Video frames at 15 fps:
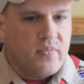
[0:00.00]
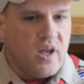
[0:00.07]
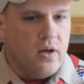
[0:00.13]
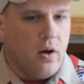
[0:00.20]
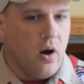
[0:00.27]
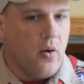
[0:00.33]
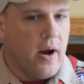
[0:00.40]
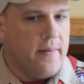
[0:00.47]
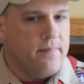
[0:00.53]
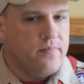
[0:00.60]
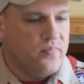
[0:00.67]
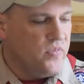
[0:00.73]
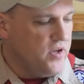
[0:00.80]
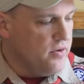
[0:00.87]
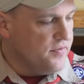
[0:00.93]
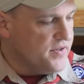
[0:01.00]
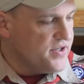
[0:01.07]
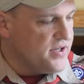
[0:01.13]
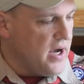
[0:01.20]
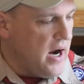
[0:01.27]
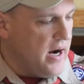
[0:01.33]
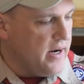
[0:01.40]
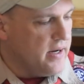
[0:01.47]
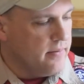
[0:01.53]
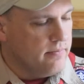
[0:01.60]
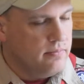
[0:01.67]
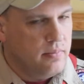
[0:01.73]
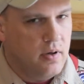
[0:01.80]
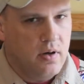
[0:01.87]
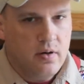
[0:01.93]
All right, you've decided.
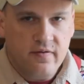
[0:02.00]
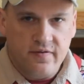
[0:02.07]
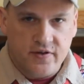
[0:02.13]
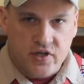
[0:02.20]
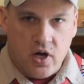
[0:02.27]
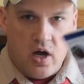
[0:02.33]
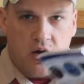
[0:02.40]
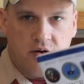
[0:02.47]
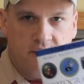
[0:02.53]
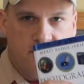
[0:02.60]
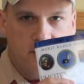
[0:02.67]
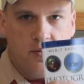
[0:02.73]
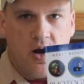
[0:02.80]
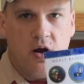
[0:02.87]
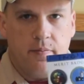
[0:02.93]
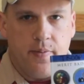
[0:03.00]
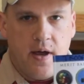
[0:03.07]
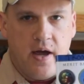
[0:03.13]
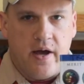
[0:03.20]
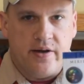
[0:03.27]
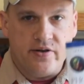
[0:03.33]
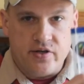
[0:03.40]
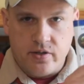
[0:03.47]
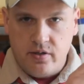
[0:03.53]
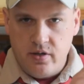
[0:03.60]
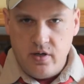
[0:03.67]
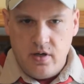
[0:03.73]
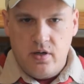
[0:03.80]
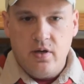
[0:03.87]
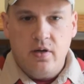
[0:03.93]
Photography merit badge.
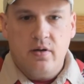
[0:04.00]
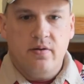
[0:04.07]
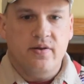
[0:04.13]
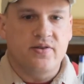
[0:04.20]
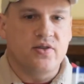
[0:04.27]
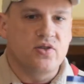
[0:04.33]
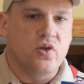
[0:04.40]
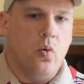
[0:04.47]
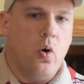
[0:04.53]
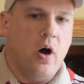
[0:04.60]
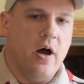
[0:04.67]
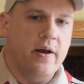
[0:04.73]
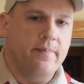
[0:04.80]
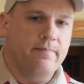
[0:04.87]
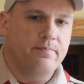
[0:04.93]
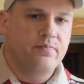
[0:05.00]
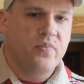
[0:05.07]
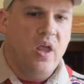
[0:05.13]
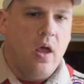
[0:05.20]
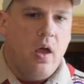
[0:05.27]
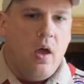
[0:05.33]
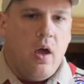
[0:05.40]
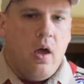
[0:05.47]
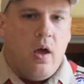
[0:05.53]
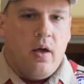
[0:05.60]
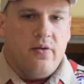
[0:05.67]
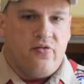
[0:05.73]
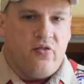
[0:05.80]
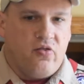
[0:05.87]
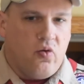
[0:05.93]
This is the one.
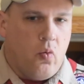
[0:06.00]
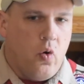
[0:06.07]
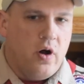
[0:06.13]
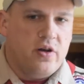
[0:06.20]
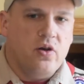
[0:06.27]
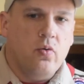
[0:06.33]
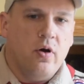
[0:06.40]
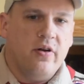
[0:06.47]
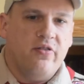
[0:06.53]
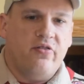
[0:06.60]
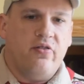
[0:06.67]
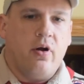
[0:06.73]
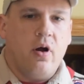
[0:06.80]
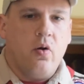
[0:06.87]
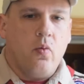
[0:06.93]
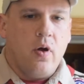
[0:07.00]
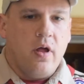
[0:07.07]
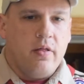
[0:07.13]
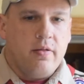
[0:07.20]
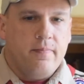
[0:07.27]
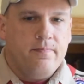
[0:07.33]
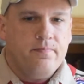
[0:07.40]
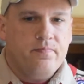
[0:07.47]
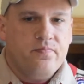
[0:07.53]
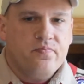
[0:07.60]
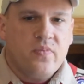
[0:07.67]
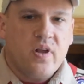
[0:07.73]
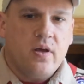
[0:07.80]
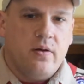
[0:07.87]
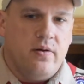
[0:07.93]
This is the one you want to start with.
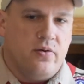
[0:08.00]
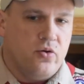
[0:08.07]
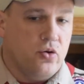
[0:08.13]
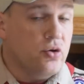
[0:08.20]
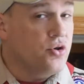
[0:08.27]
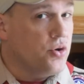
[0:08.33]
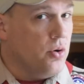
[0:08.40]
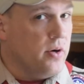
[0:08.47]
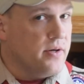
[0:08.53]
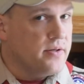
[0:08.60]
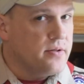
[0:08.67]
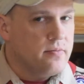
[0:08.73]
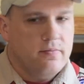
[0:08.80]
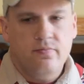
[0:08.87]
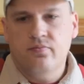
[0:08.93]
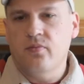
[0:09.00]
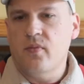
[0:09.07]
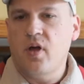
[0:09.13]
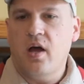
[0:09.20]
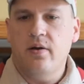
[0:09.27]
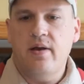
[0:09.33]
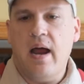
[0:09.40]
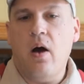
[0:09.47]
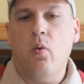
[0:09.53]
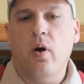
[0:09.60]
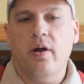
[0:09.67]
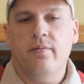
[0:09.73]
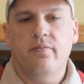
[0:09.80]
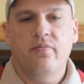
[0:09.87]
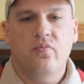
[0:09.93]
Good choice. Now
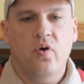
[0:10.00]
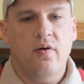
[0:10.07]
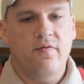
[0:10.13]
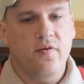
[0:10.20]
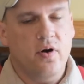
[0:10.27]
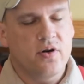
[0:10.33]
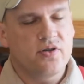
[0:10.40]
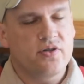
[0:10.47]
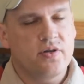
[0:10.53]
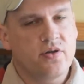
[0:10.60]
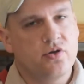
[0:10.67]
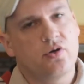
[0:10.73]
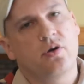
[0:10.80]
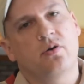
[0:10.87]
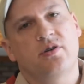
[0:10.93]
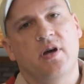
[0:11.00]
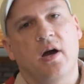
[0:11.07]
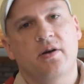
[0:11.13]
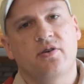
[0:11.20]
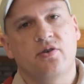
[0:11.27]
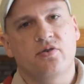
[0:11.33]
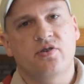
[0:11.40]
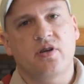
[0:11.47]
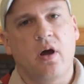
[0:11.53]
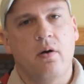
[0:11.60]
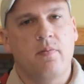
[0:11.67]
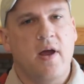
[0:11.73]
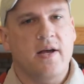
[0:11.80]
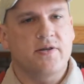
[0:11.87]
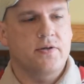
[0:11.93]
what? Well, first, you should go talk to your
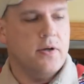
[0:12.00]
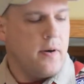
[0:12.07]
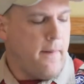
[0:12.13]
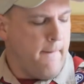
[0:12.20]
Scoutmaster.